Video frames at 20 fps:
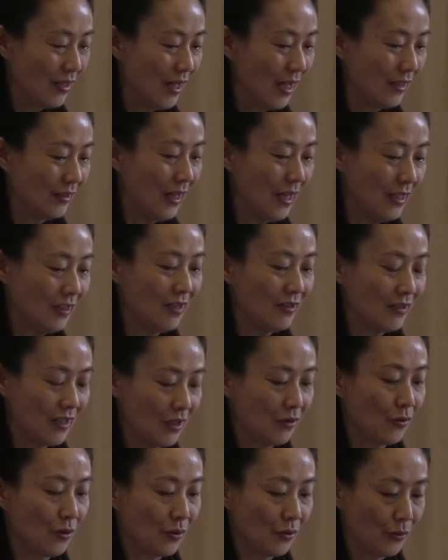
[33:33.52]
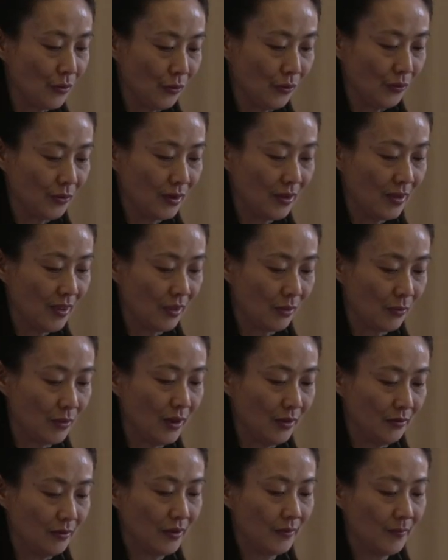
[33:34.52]
and 18th century thought, end
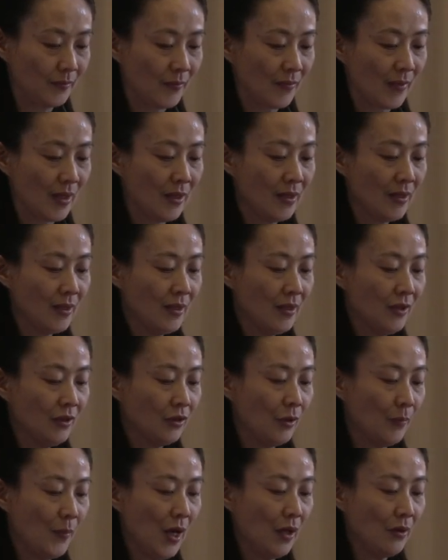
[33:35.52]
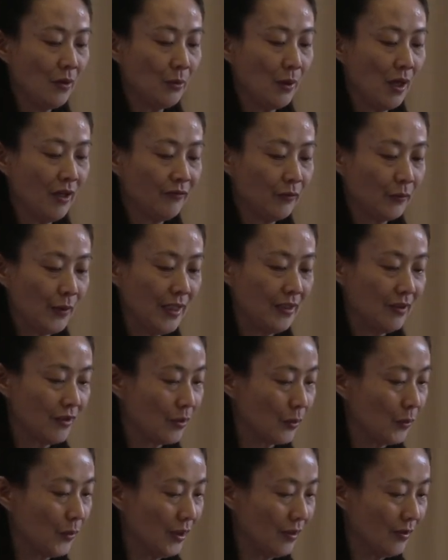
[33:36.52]
quote. To borrow Ralph
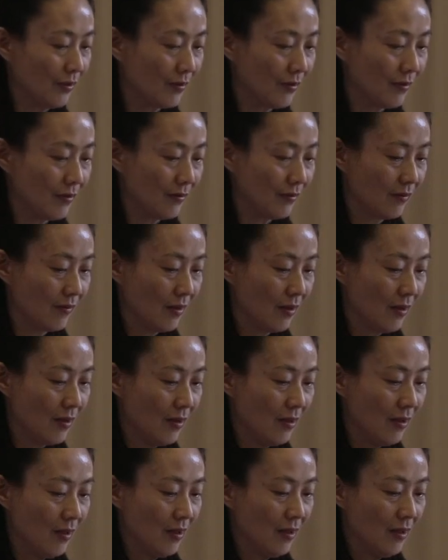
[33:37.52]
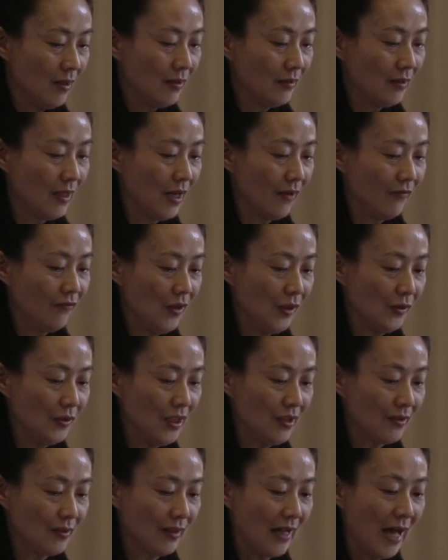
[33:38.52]
Rader's words, they are
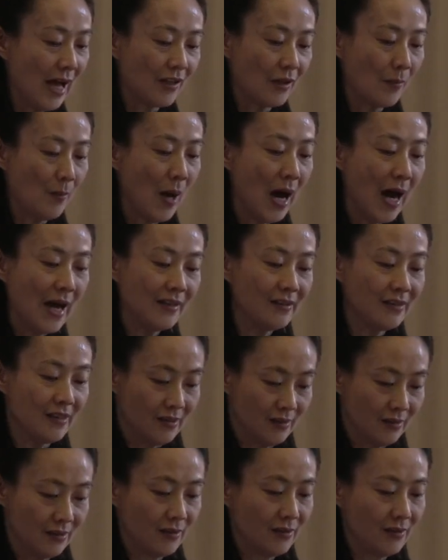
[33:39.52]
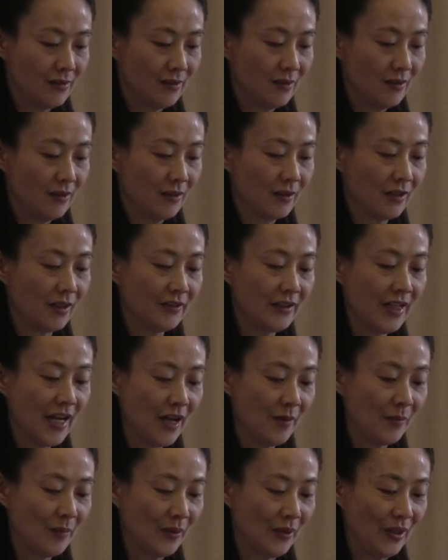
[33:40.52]
Fielding's like-minded
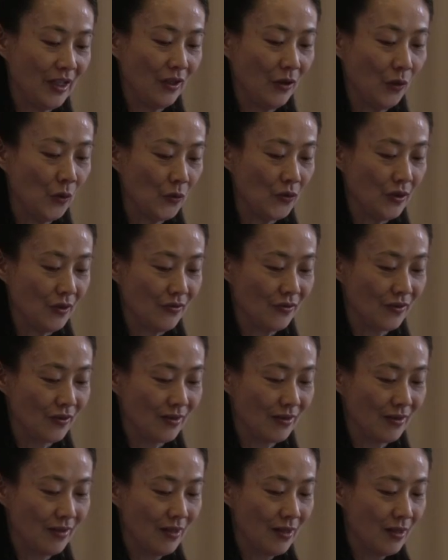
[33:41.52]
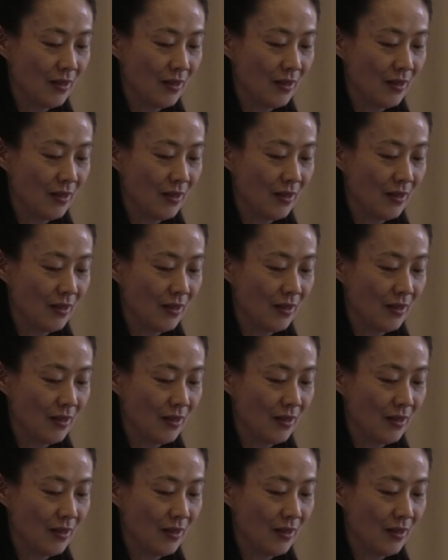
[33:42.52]
contemporary audience.